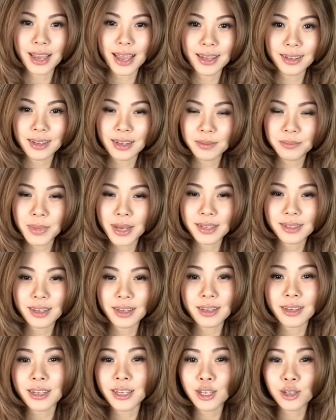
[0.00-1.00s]
and it makes a
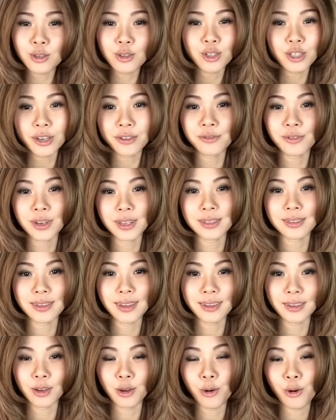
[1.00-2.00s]
huge difference
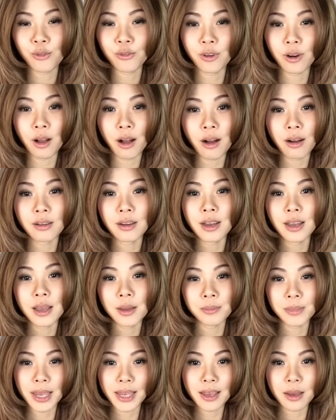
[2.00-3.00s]
in your overall
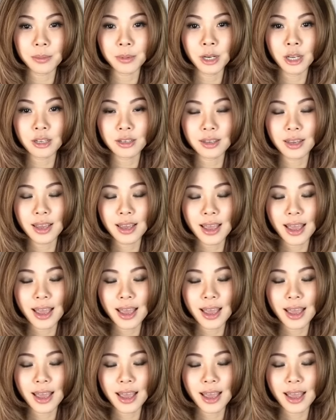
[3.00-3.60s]
makeup look.